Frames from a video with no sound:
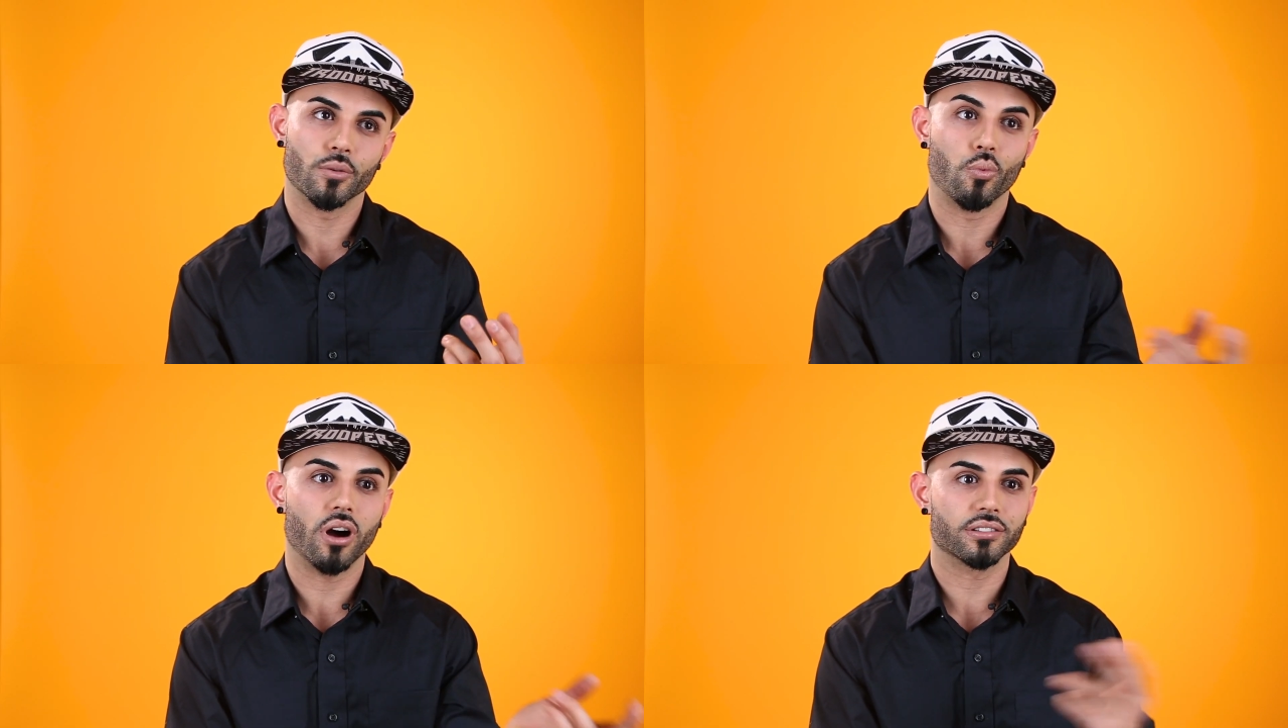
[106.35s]

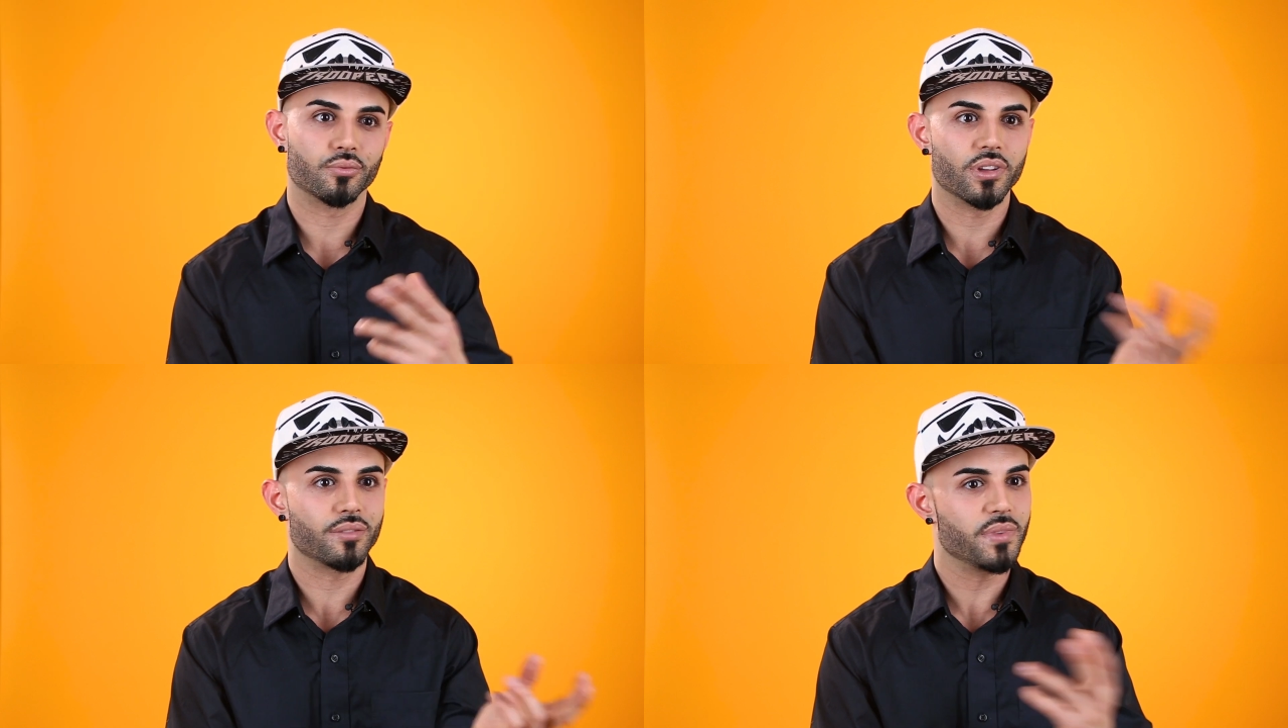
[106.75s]

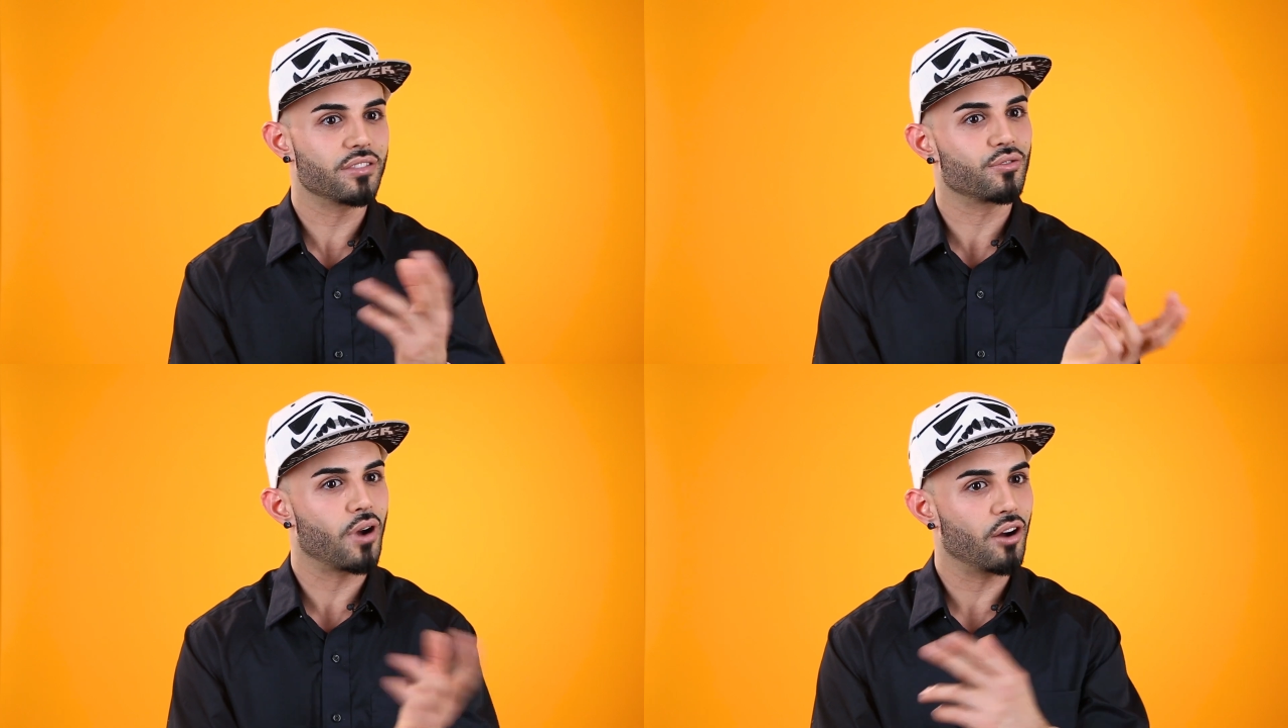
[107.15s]
walked with me
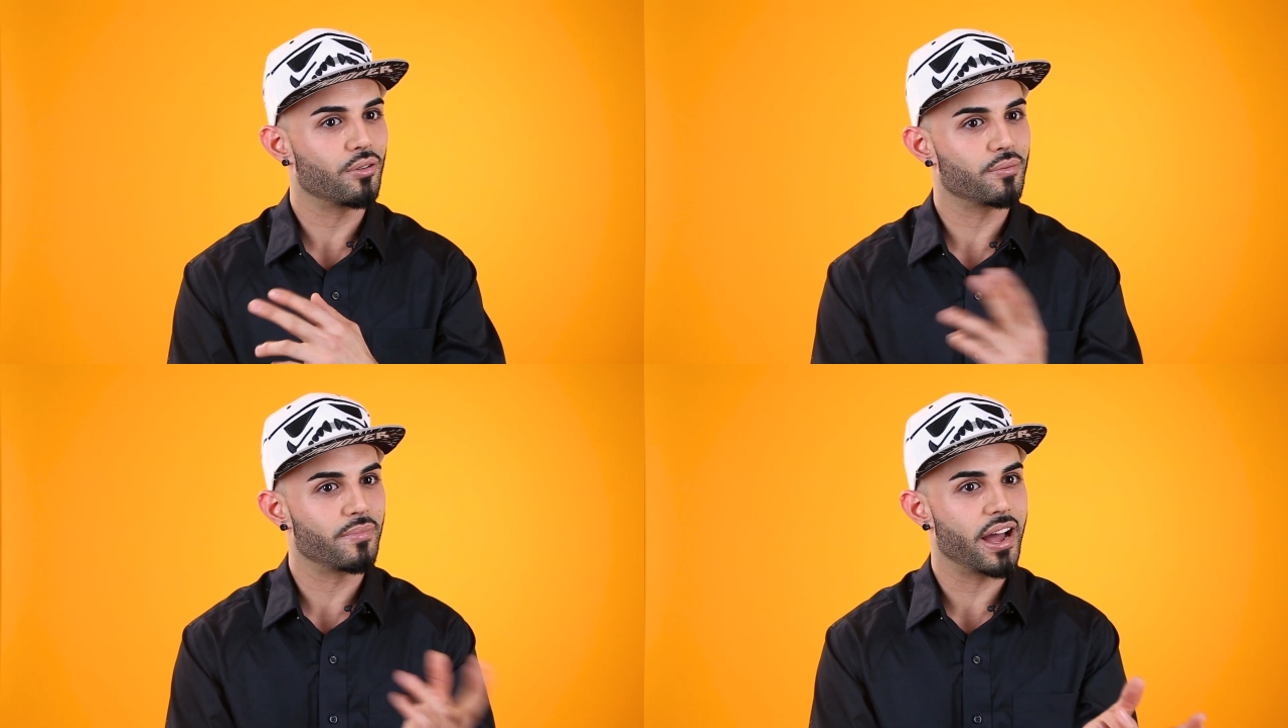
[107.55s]

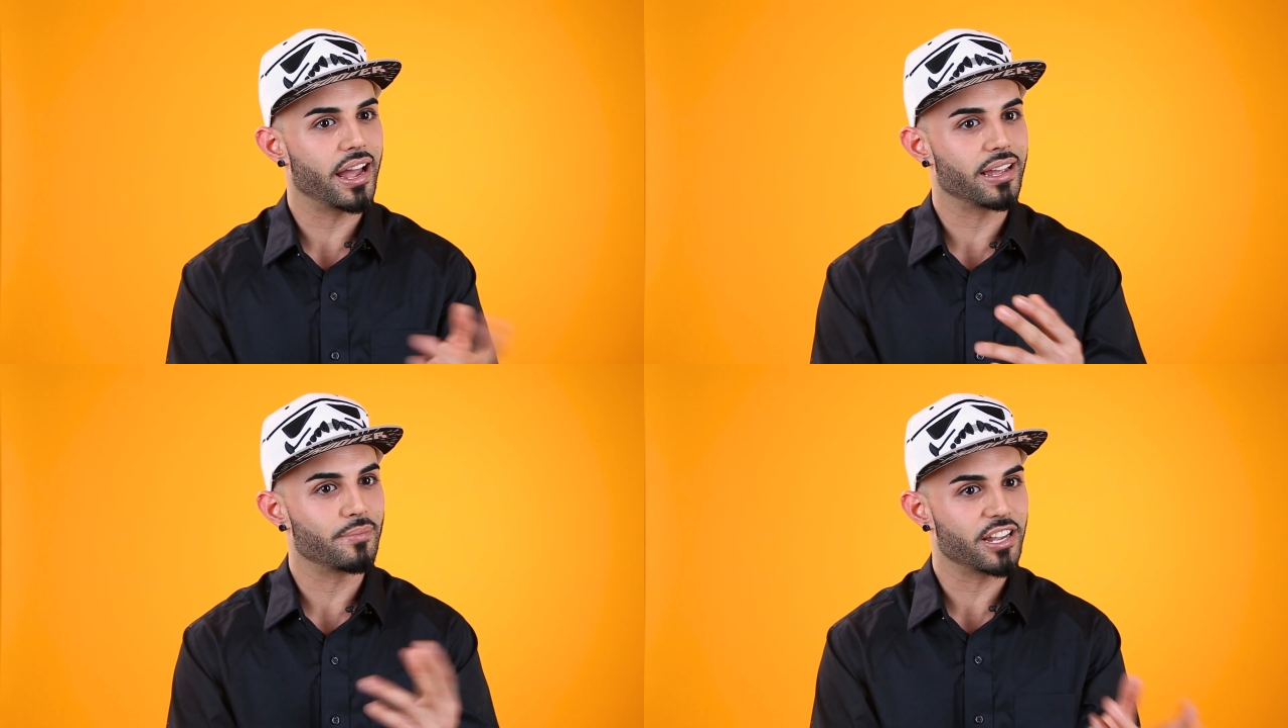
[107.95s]
throughout
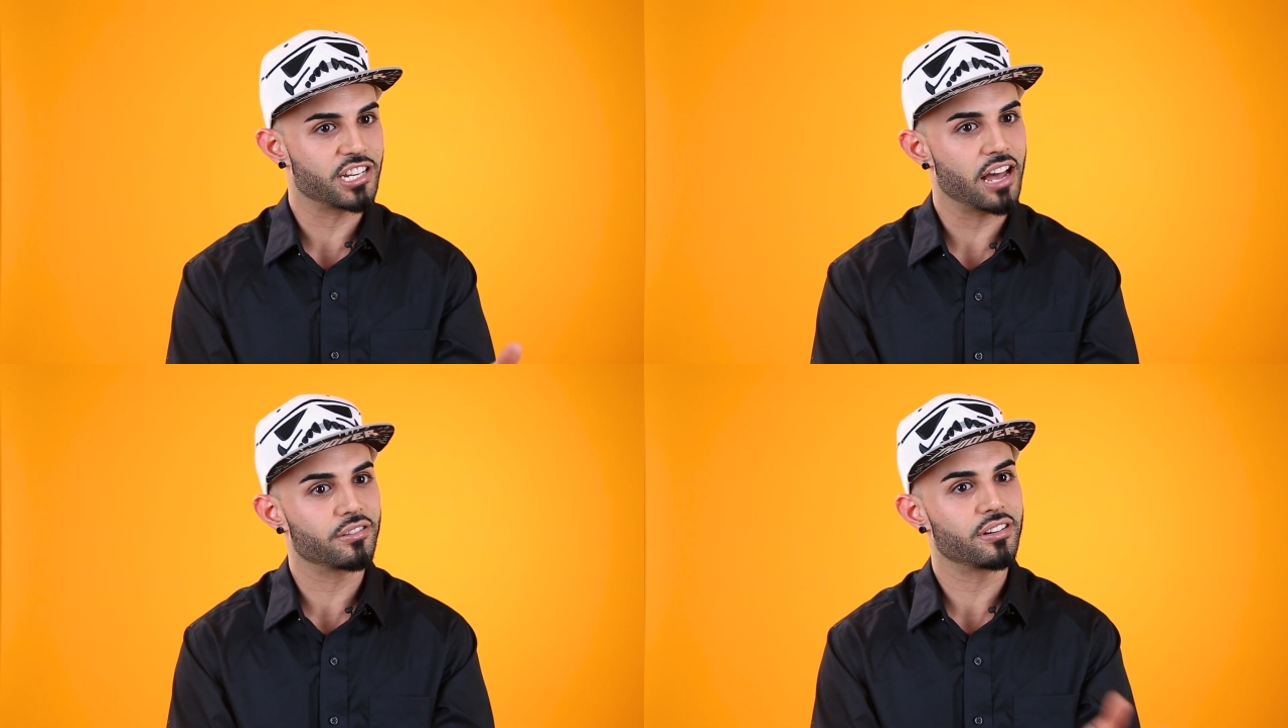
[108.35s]
my
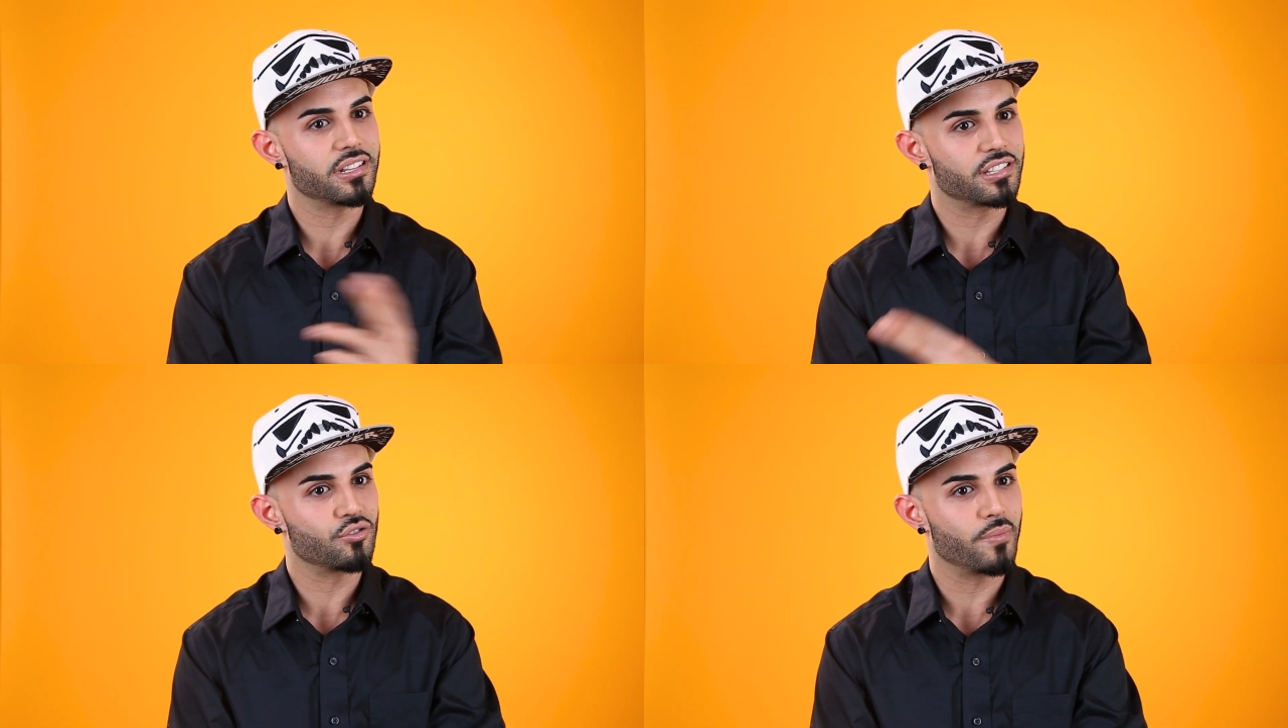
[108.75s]
childhood
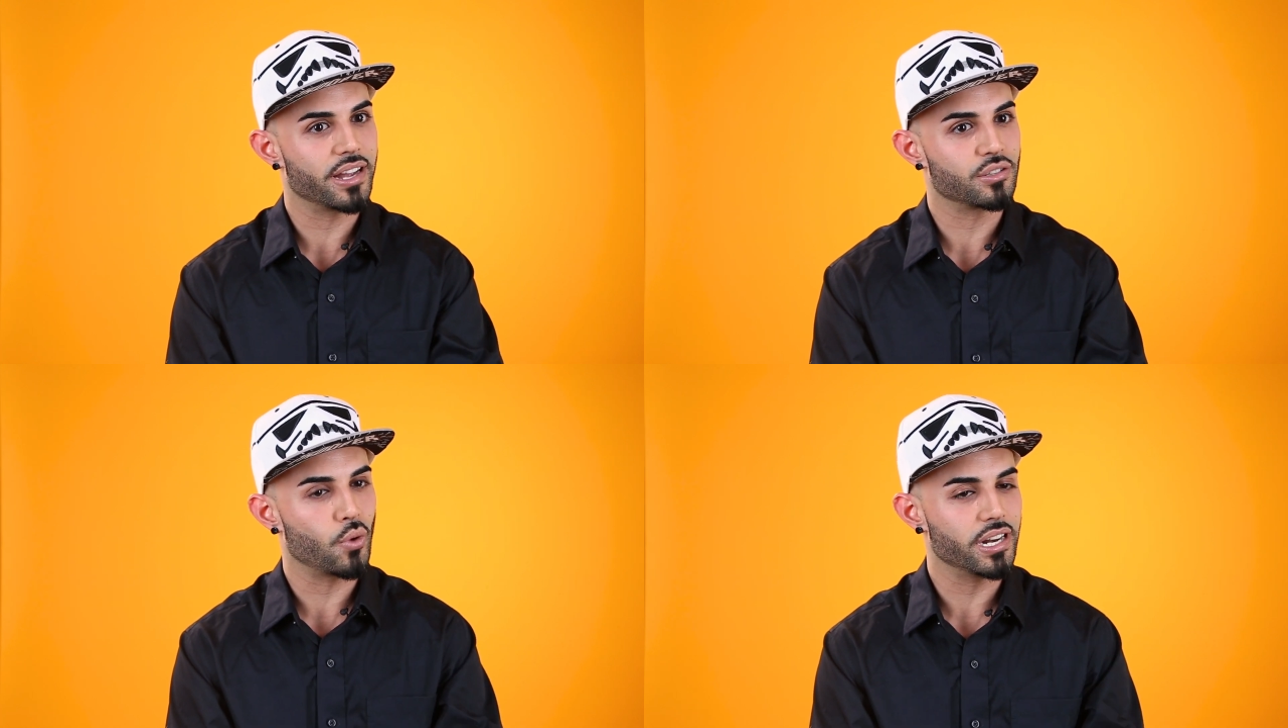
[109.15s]
into
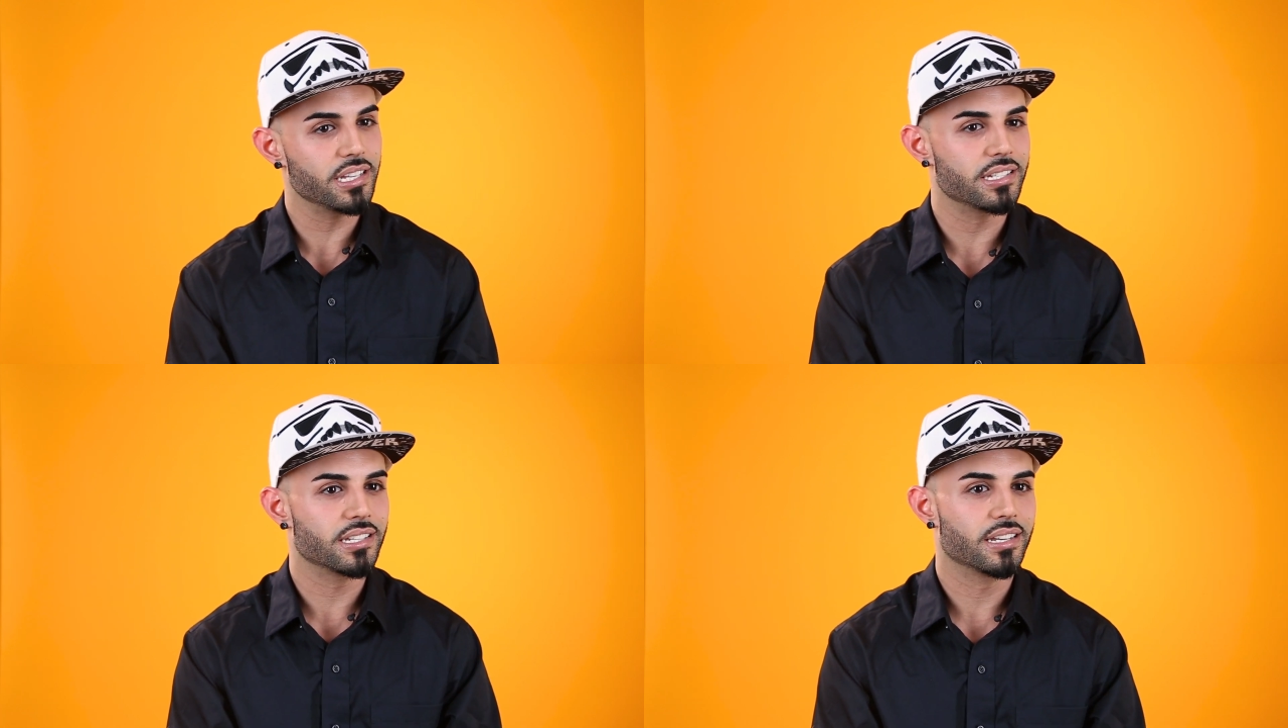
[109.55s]
my
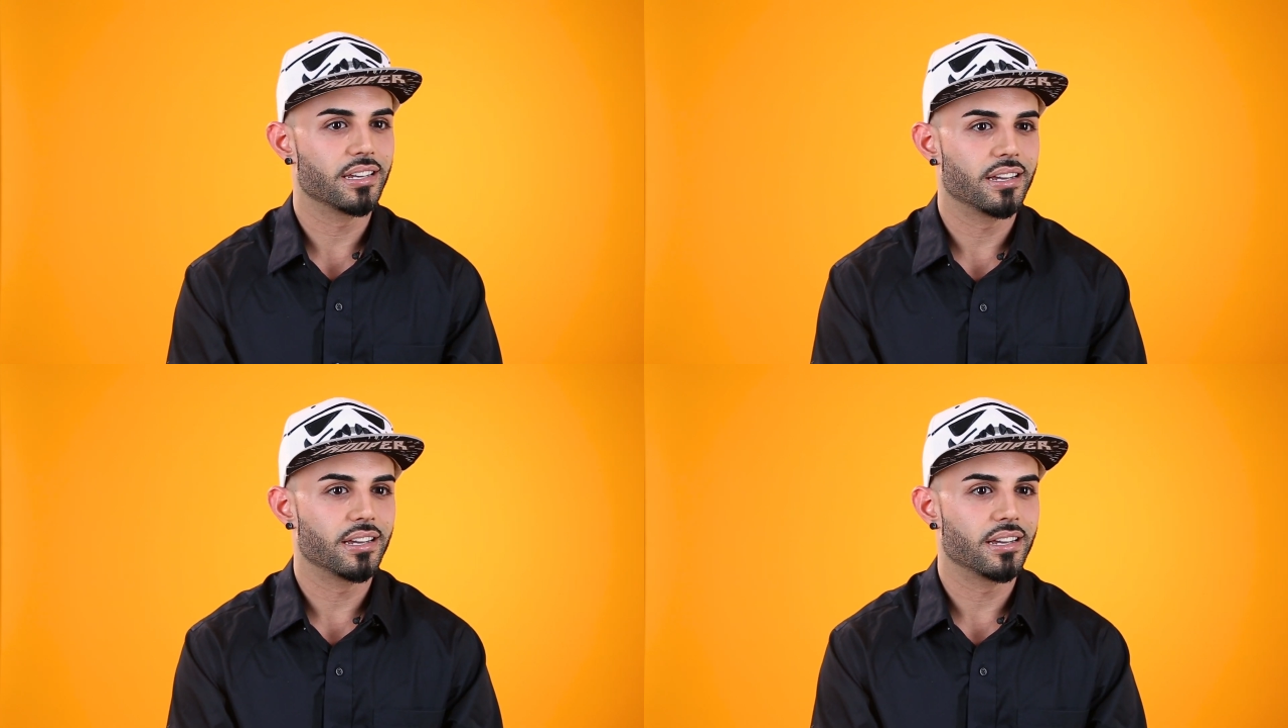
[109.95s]
20s.